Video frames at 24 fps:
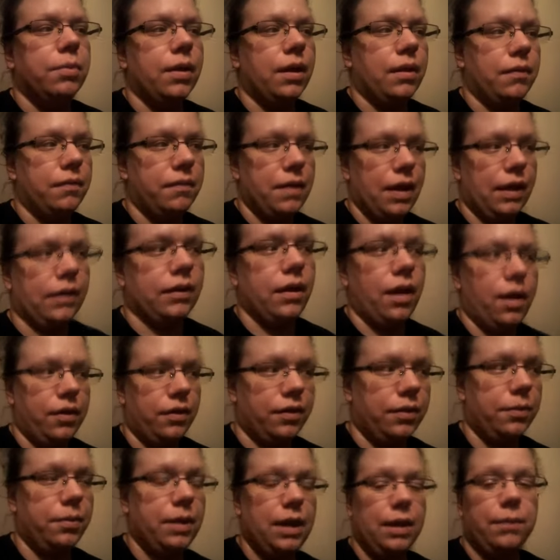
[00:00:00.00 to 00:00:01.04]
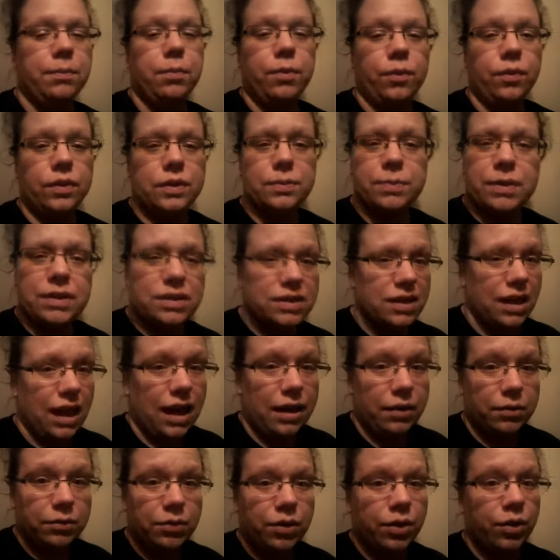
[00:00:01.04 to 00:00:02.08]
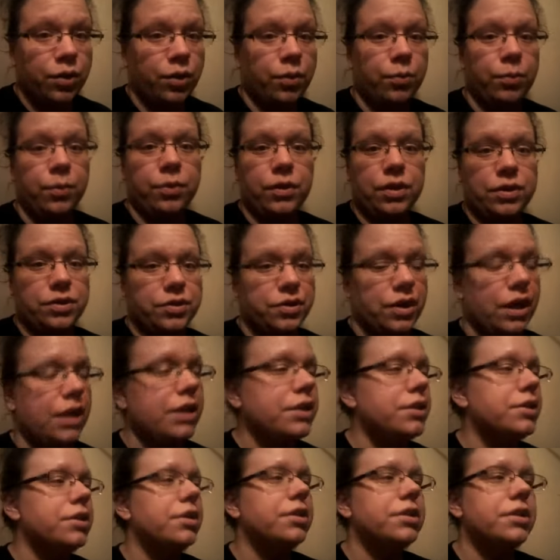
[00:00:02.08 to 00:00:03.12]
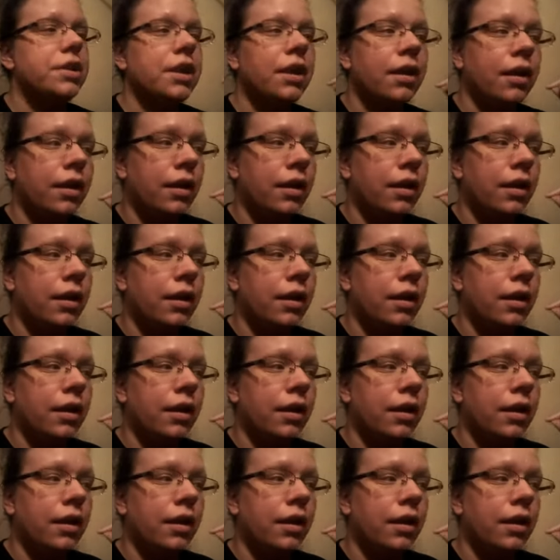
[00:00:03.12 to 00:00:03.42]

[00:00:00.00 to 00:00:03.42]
but affect other people, especially I don't know them, they're strangers,